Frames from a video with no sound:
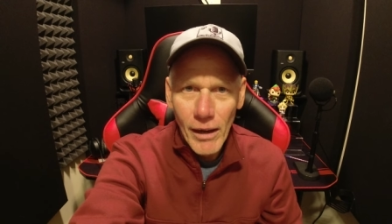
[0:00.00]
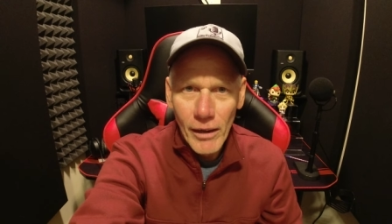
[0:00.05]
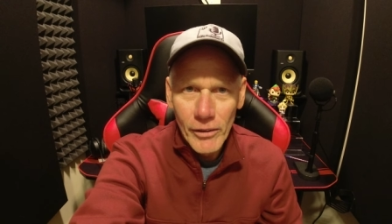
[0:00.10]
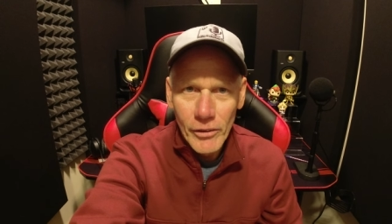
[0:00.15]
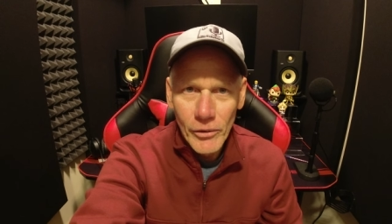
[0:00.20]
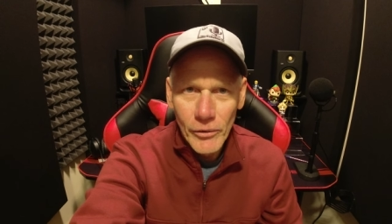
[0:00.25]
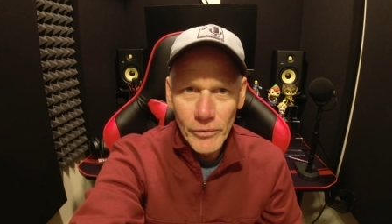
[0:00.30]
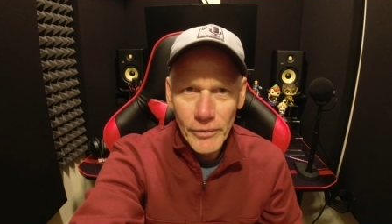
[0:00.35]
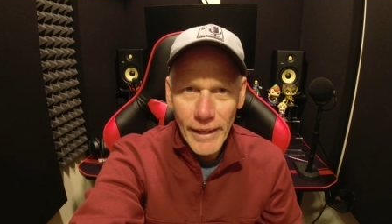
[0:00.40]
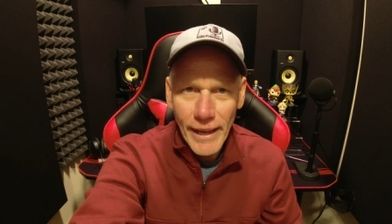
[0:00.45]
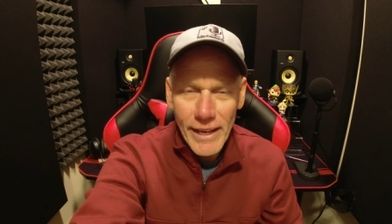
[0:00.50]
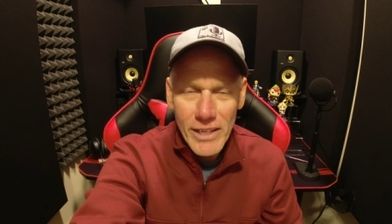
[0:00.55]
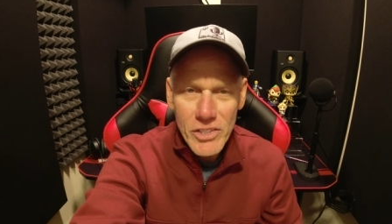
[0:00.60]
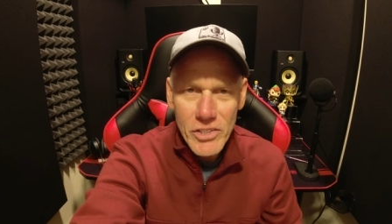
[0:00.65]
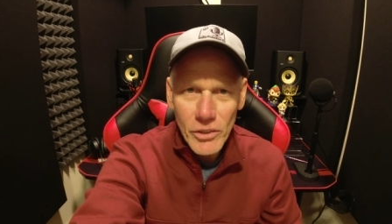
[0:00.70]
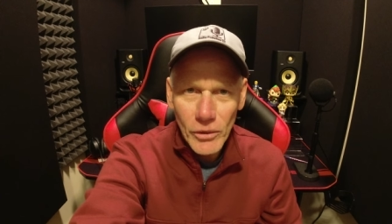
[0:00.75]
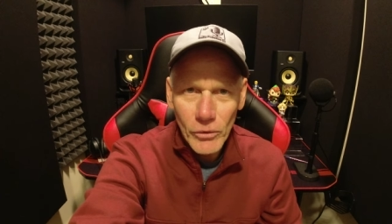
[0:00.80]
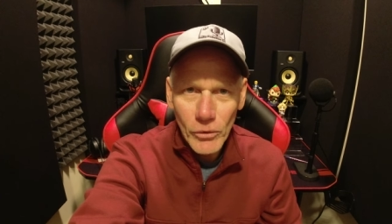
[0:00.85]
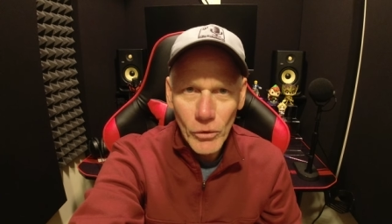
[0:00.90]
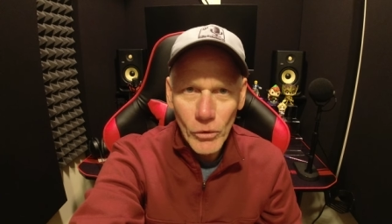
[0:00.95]
on her
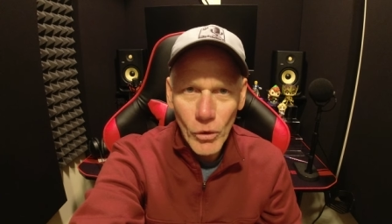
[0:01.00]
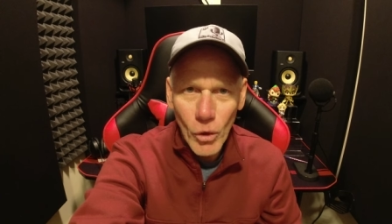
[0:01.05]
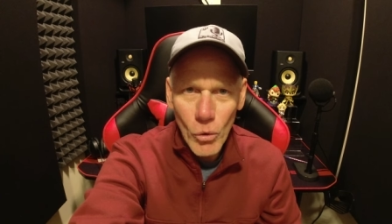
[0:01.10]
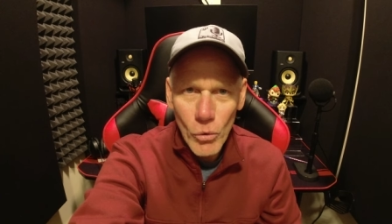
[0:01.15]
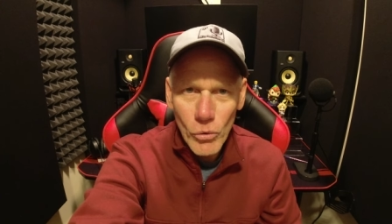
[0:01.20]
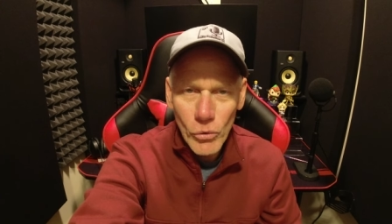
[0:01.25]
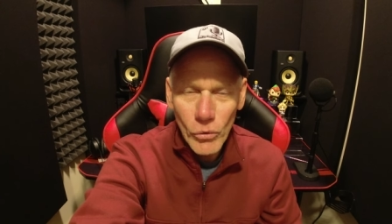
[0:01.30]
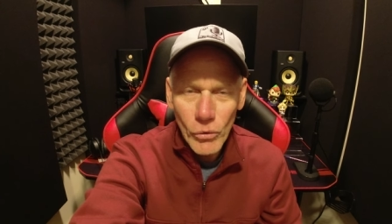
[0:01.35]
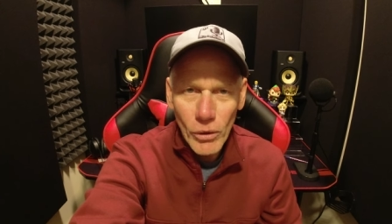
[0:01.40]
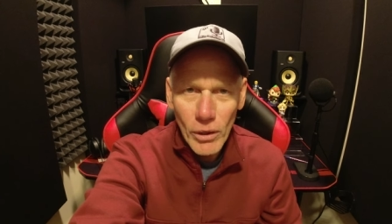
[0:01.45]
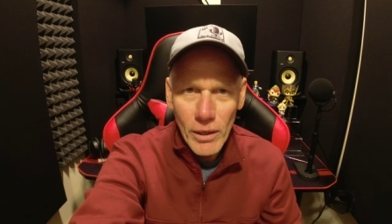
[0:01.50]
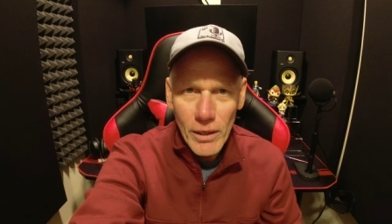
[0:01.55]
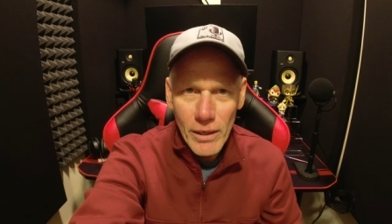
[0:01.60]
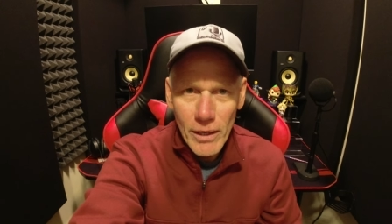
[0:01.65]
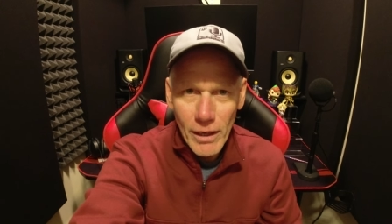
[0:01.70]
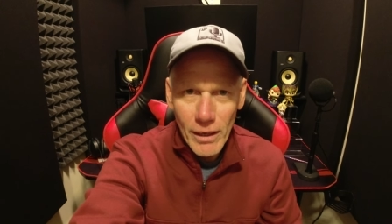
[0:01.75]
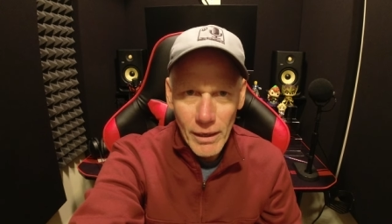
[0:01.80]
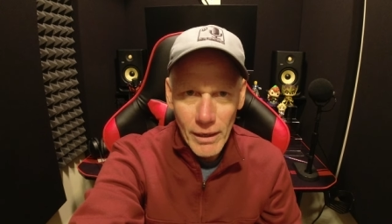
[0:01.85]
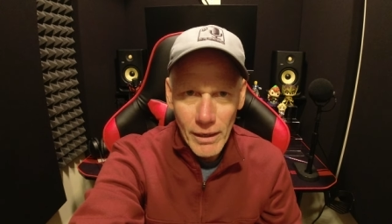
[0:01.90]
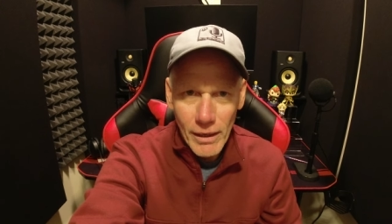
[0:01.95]
last local
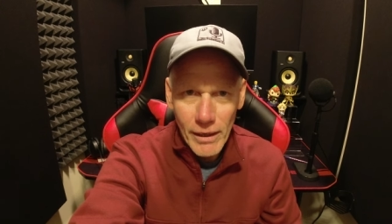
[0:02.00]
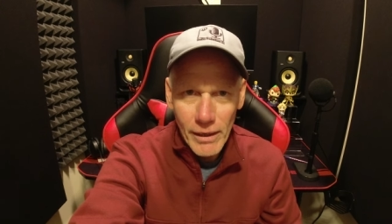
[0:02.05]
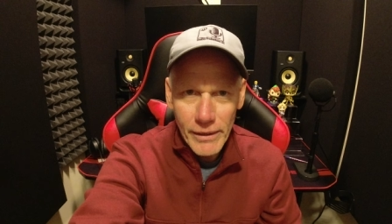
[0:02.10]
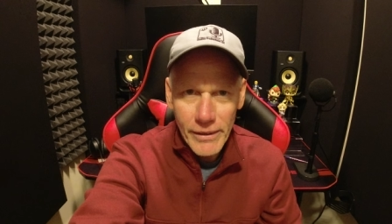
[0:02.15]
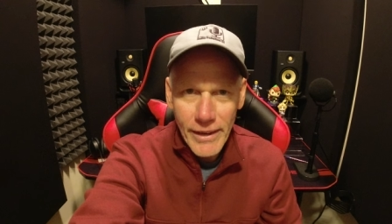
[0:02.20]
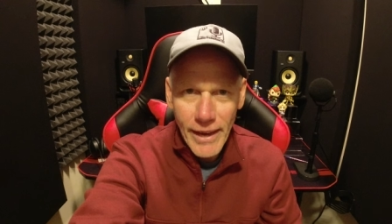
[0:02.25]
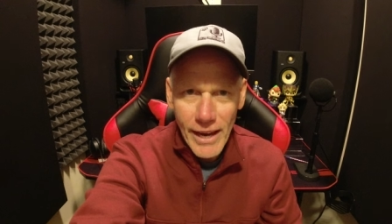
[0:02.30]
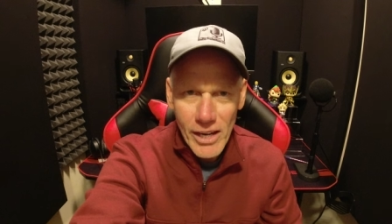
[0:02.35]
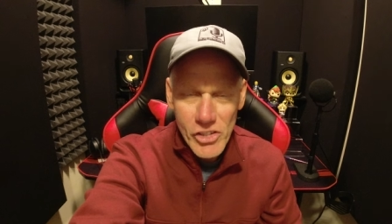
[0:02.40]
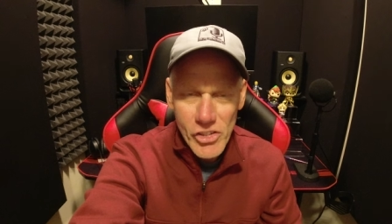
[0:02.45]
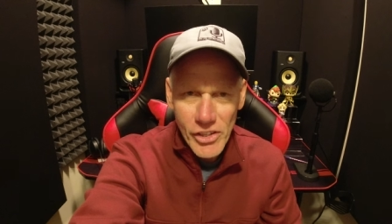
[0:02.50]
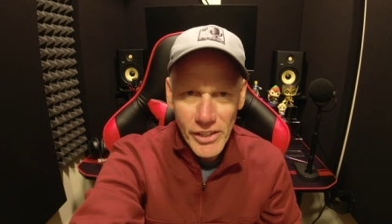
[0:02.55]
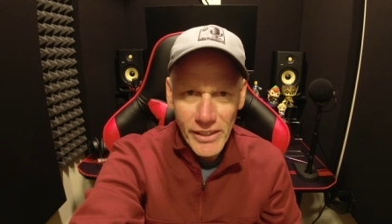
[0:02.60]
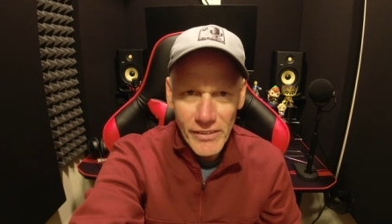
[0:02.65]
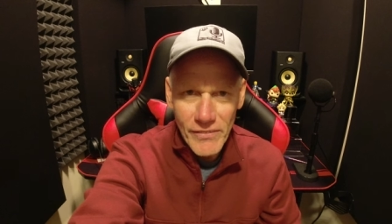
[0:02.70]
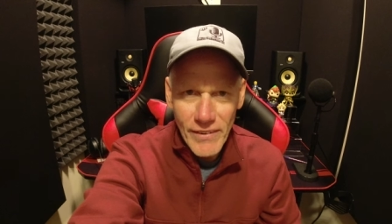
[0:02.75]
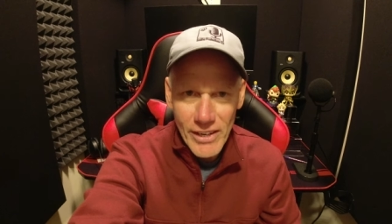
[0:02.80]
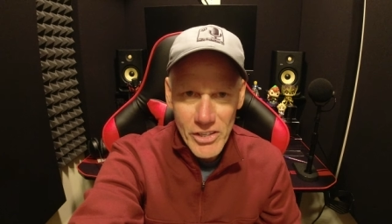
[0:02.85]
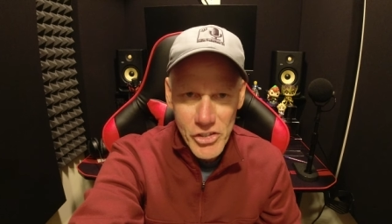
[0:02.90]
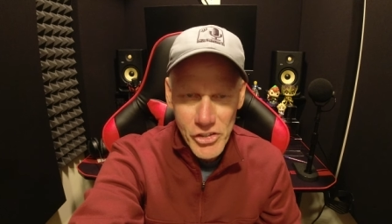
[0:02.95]
uh, caching
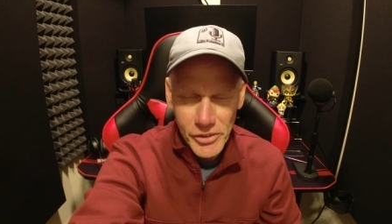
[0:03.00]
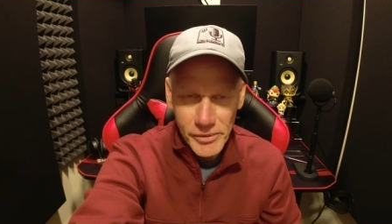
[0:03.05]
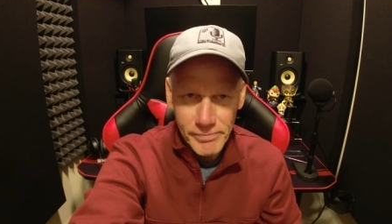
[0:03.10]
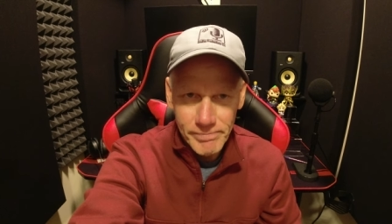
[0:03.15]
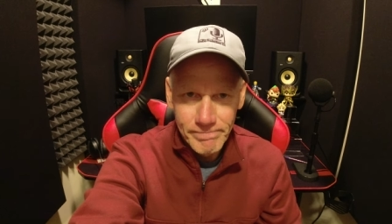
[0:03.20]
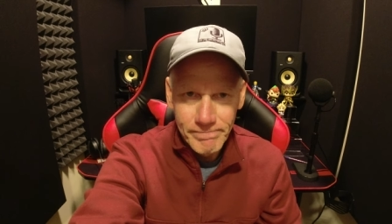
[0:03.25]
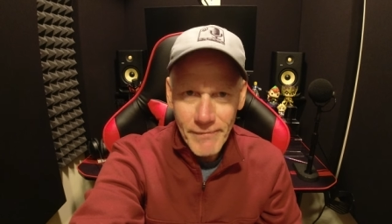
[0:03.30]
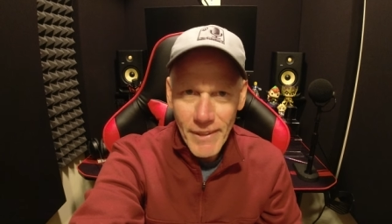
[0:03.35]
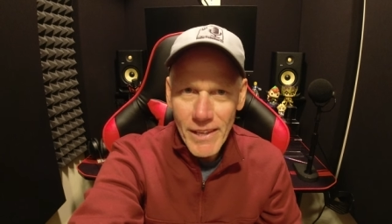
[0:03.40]
adventure.